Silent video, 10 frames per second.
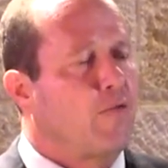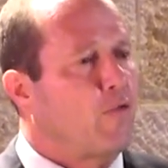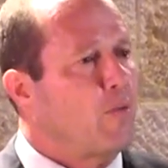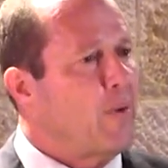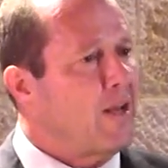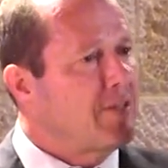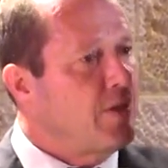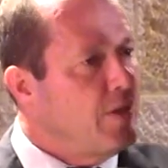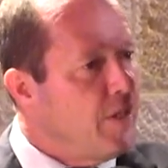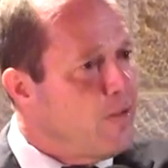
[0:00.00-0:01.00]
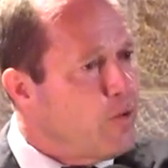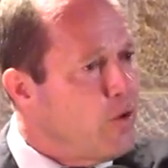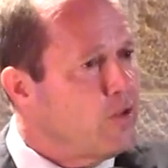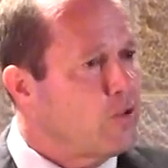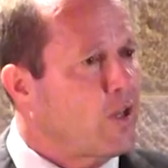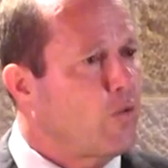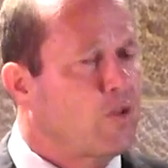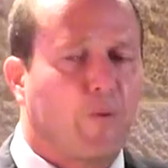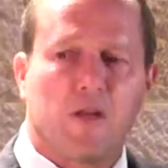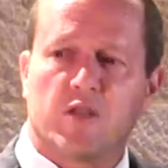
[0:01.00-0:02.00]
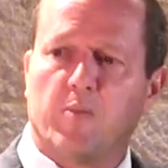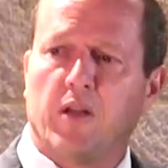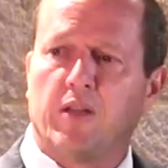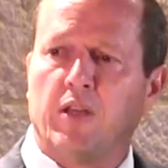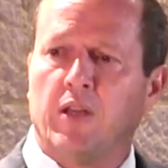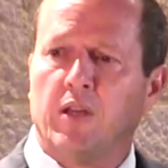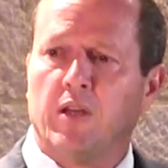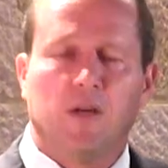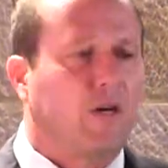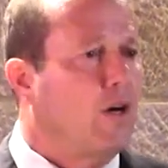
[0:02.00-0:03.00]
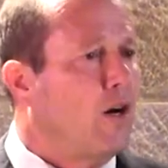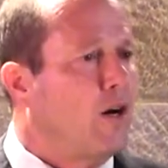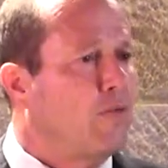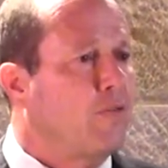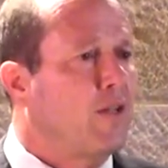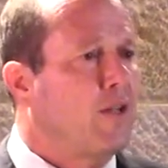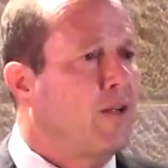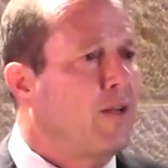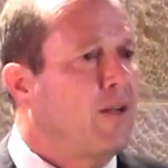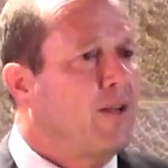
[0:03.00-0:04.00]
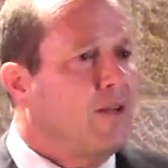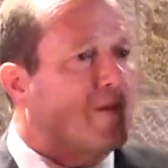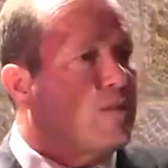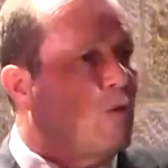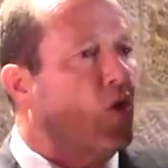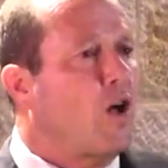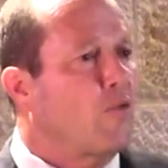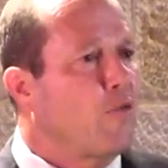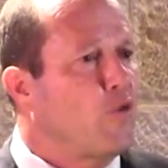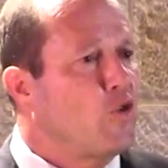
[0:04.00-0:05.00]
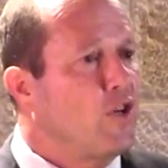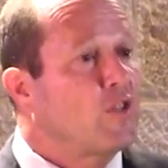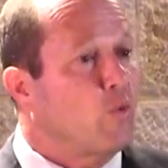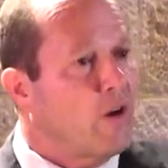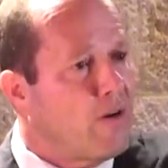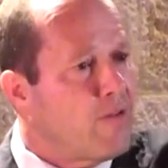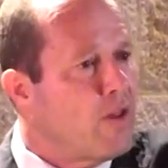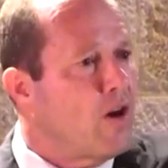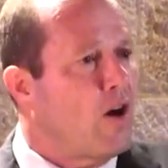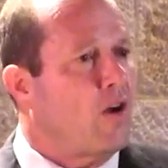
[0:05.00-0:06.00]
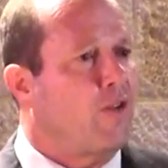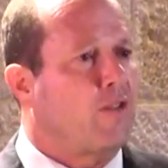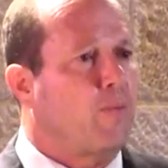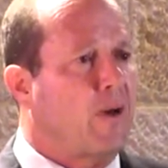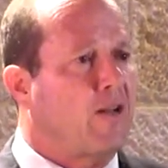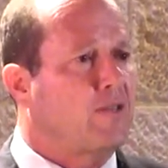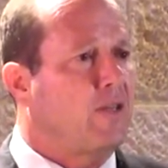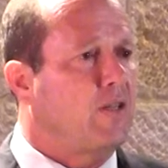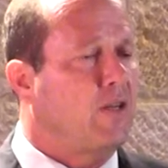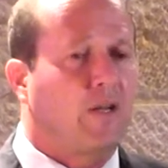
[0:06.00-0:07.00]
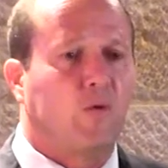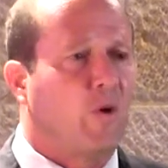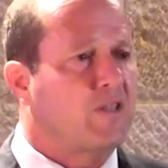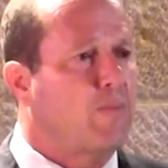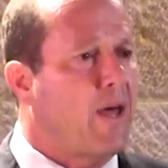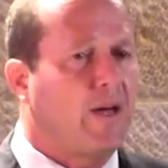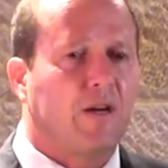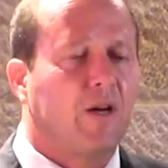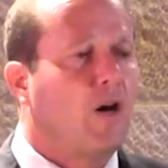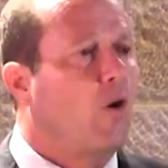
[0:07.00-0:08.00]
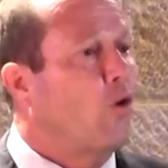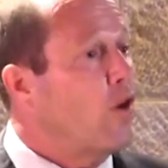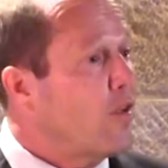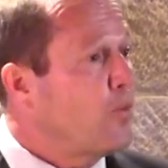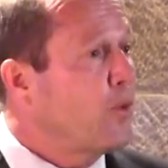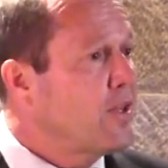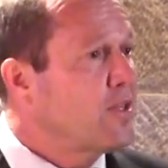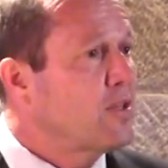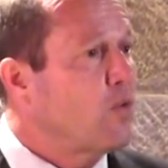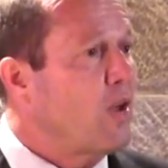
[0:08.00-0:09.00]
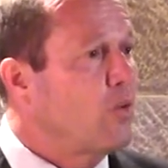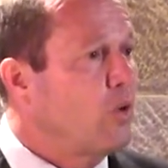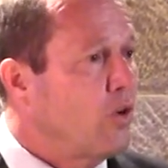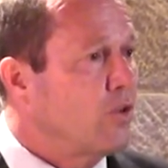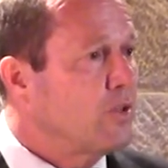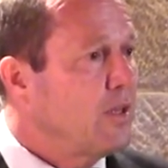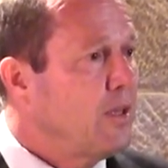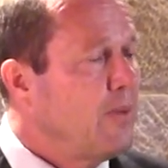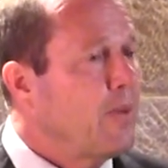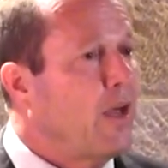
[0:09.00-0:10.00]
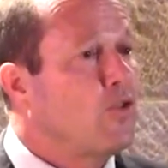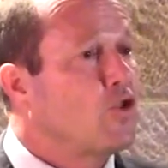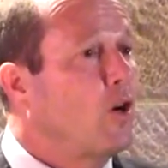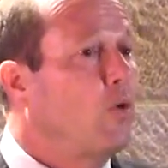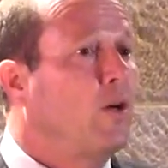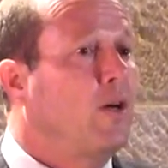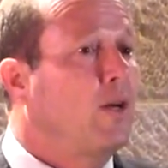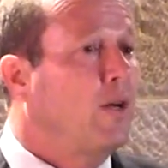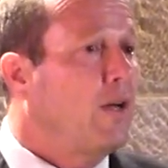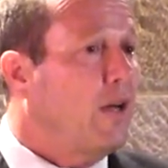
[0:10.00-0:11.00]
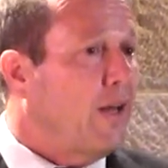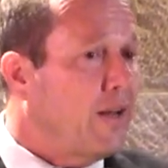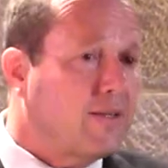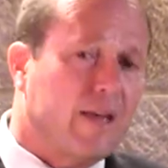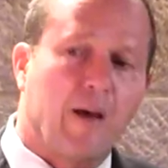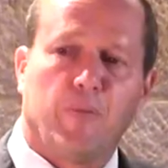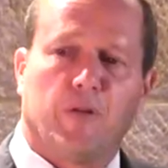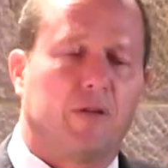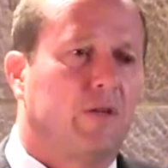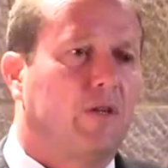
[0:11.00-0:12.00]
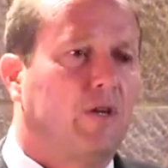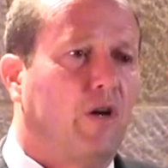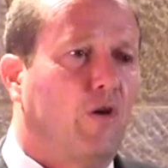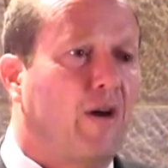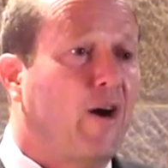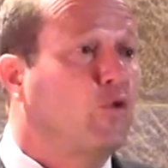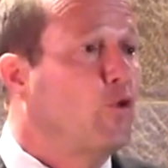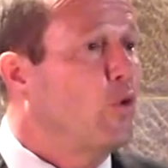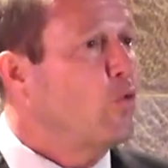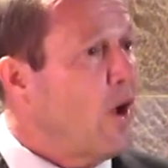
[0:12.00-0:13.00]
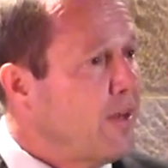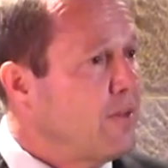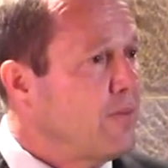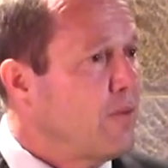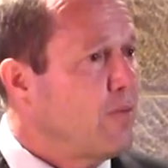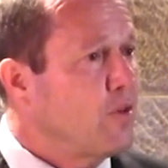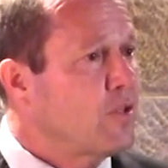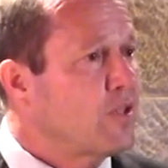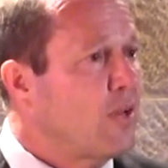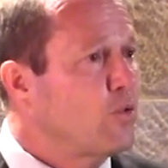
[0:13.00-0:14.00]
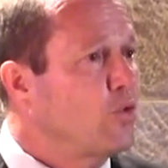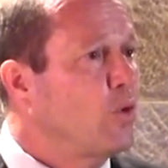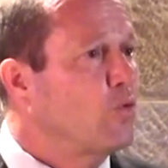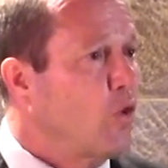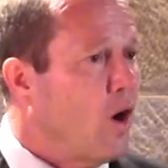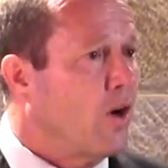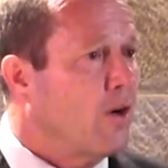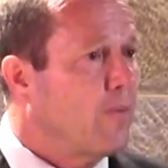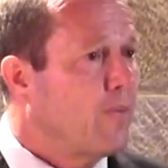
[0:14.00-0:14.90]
for the Palestinian Authority to take responsibility of the so-called refugees, wherever they are in the Palestinian, in the West Bank, or other places around the world, and show an example of how to do it right versus how to do it wrong.